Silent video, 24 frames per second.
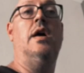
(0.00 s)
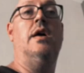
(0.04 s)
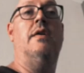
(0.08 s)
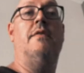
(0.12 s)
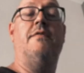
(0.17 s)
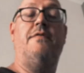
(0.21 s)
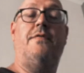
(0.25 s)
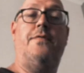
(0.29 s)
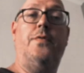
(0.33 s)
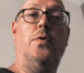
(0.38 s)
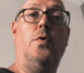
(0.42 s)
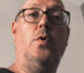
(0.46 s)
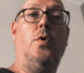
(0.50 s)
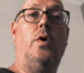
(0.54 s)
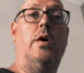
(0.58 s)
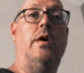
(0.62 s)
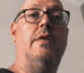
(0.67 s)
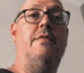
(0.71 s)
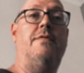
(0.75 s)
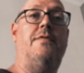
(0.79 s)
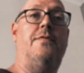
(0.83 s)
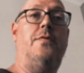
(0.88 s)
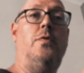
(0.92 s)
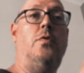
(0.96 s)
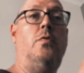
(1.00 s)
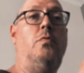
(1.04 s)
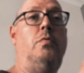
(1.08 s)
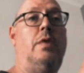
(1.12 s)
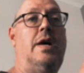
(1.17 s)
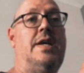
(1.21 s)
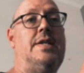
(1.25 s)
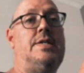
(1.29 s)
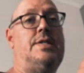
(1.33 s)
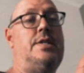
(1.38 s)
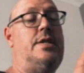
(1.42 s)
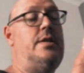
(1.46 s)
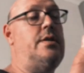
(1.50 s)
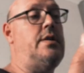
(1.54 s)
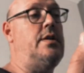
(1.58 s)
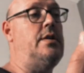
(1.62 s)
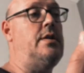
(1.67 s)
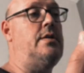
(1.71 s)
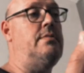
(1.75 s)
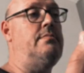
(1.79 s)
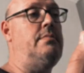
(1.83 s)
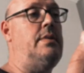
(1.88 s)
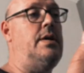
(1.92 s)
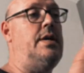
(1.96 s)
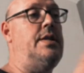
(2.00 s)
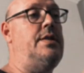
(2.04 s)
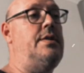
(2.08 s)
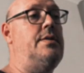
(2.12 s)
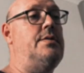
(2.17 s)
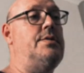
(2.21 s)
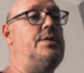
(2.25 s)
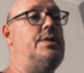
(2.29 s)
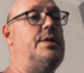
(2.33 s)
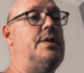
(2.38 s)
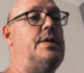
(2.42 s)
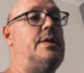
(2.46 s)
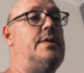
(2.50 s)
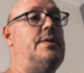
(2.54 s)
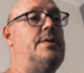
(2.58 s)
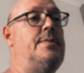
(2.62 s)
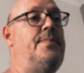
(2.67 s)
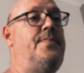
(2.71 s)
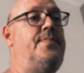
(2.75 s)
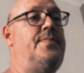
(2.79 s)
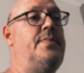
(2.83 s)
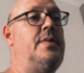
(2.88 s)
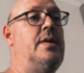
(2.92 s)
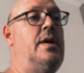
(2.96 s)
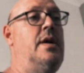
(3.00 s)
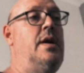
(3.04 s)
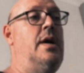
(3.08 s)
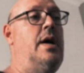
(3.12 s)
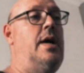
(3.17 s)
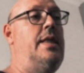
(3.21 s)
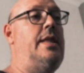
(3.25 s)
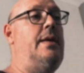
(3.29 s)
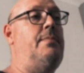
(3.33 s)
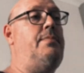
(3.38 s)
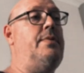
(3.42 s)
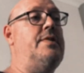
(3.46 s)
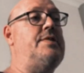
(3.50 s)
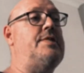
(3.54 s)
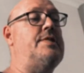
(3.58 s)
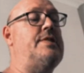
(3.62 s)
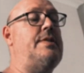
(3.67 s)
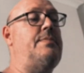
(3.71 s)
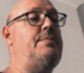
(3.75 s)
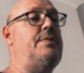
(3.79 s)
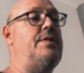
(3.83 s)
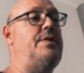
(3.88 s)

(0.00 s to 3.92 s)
4 ways that you can combine those things. And that brings us up to